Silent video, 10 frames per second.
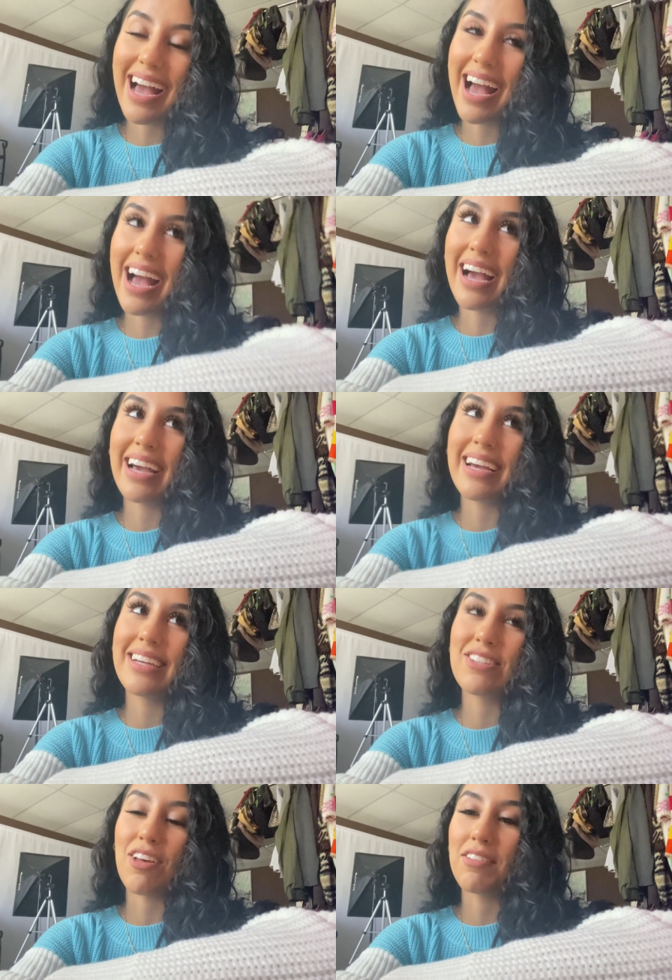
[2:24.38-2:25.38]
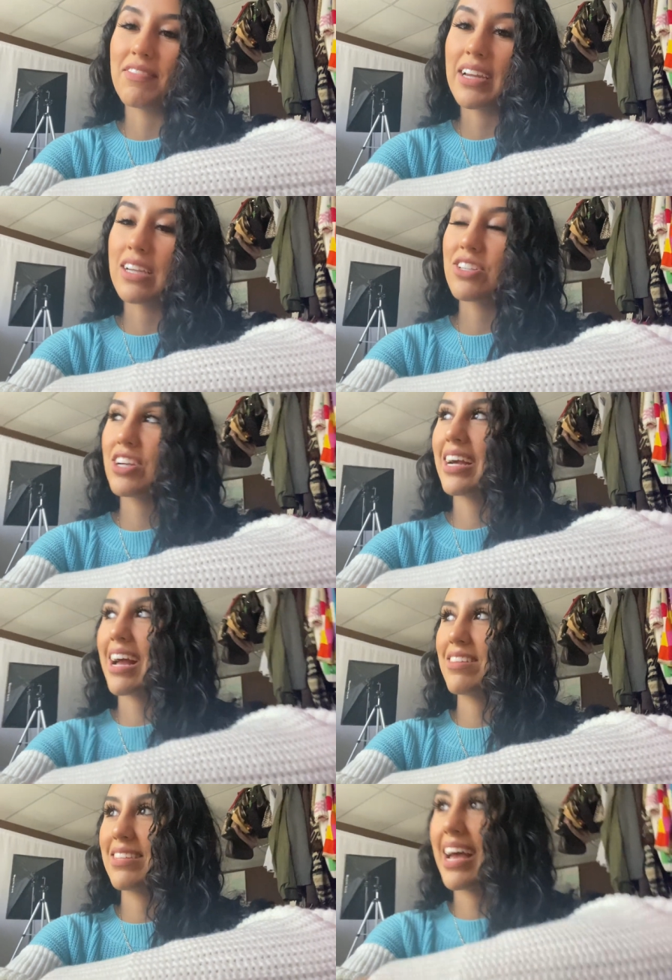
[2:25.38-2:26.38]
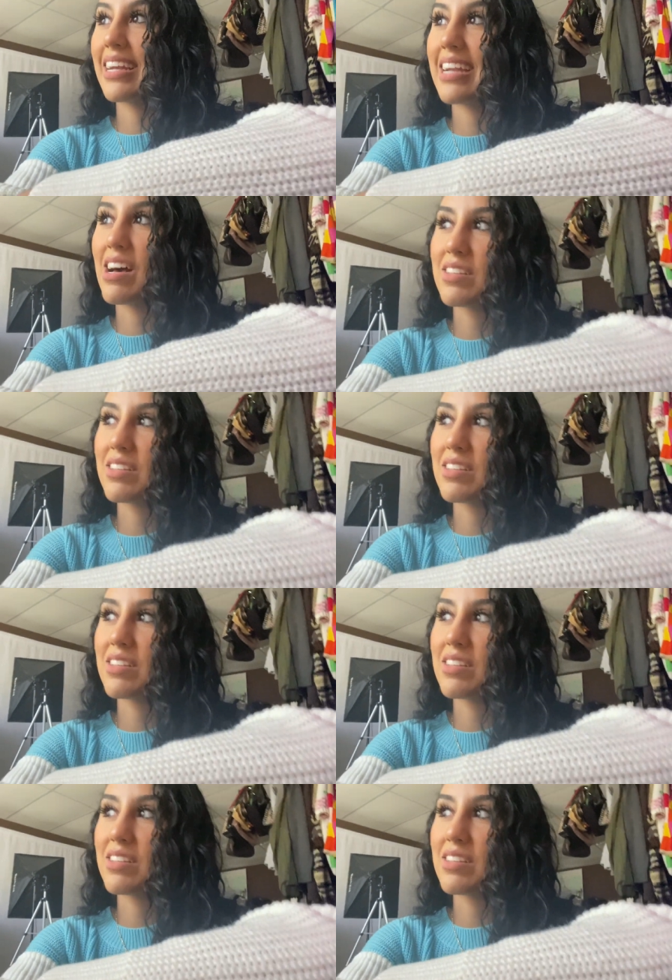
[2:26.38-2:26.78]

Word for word: I saw the FedEx truck outside and I was